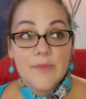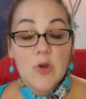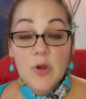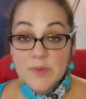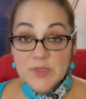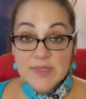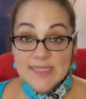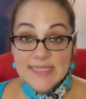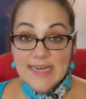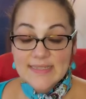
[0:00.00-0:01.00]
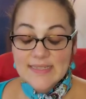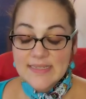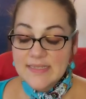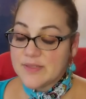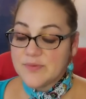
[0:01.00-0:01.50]
Corpus Christi,
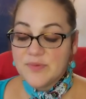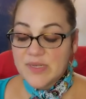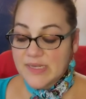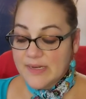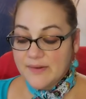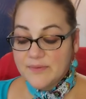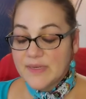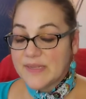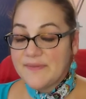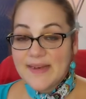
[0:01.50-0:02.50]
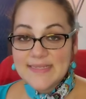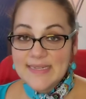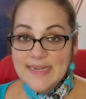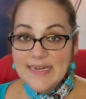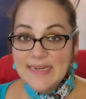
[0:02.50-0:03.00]
Texas. It's really, really
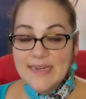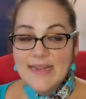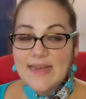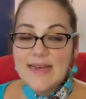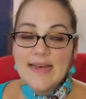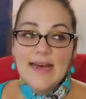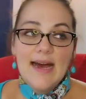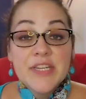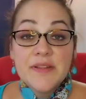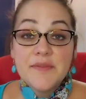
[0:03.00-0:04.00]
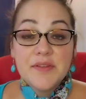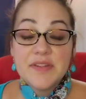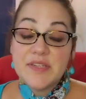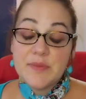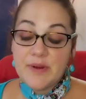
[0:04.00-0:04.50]
fascinating. She lived through
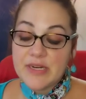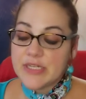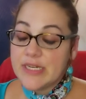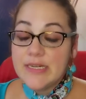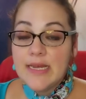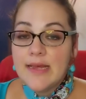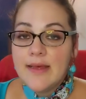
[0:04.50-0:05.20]
the Depression.